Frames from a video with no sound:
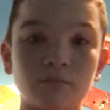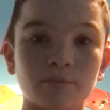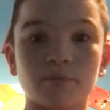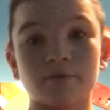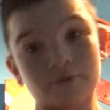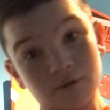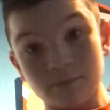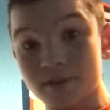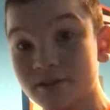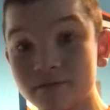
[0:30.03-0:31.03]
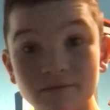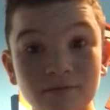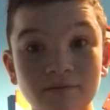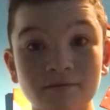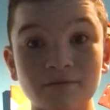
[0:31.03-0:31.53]
my brother Dominic,
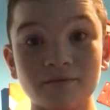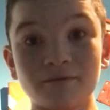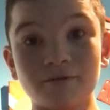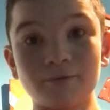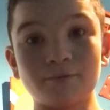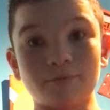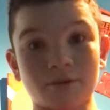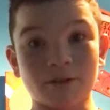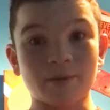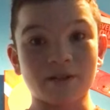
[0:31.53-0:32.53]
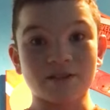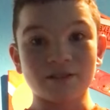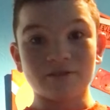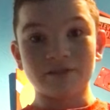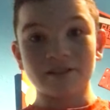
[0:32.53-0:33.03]
we're going to make a
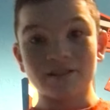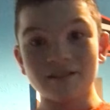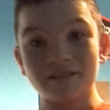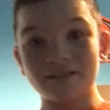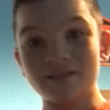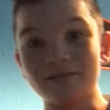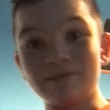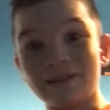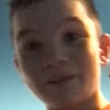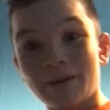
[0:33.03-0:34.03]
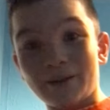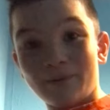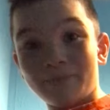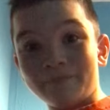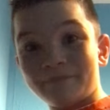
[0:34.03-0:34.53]
series. We're going to make
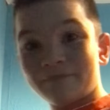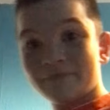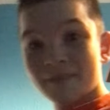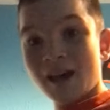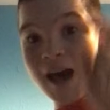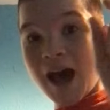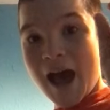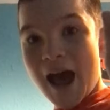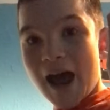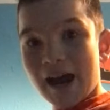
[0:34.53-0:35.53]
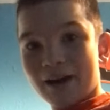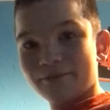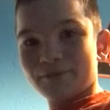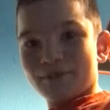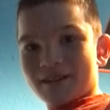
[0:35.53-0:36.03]
one.
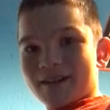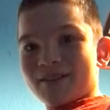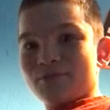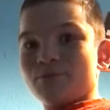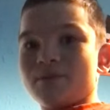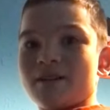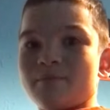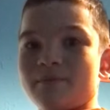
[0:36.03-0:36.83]
After I get a new teddy